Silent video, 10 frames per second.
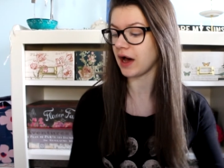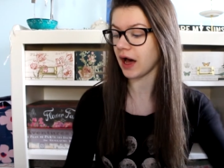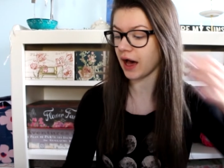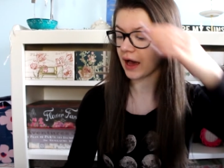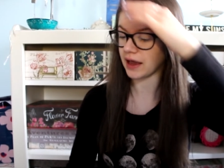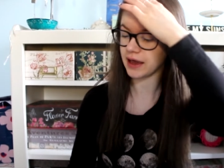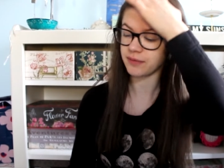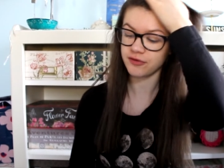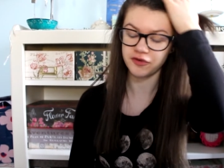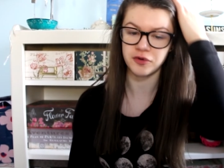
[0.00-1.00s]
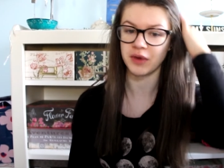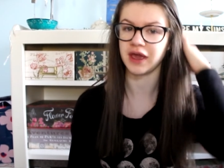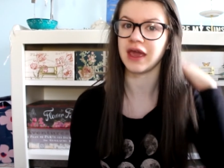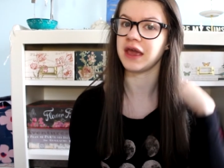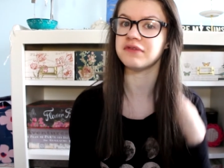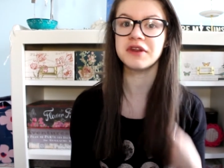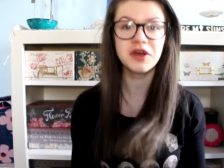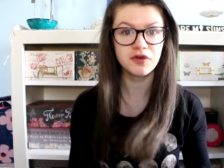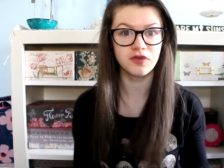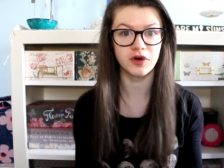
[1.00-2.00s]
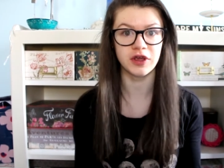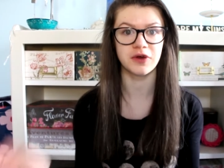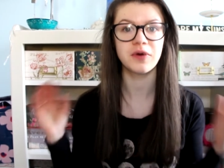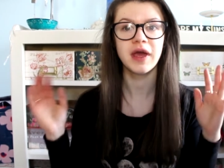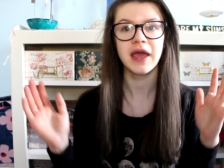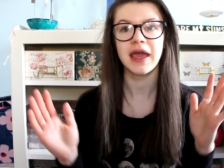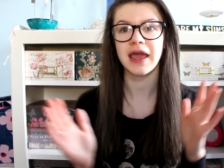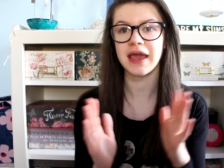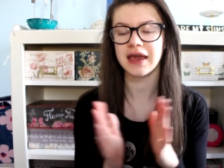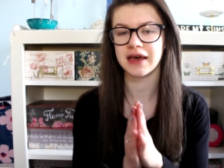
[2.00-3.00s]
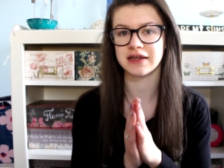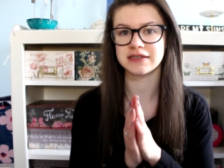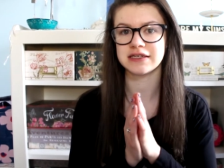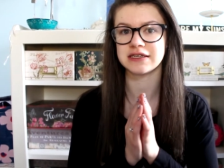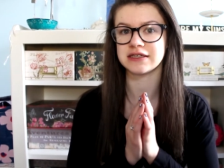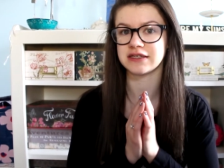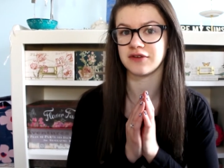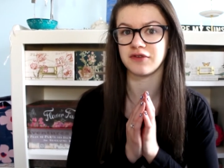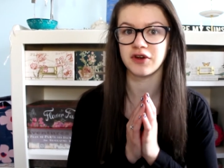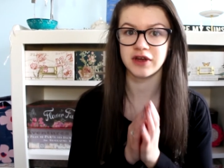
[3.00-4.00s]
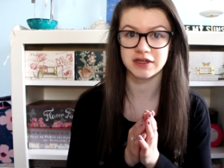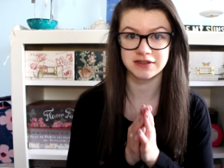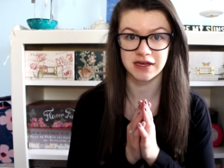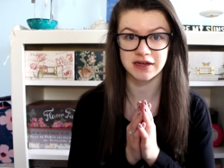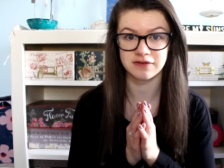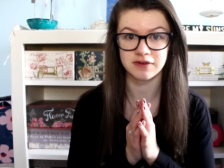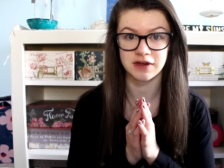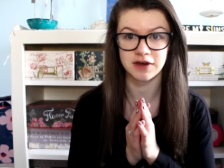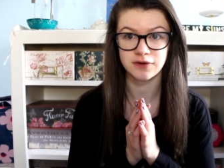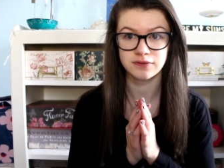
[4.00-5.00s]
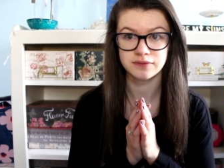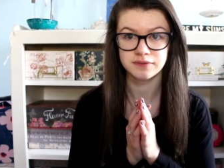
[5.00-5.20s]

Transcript: I am filming a video for you and it is a very exciting video.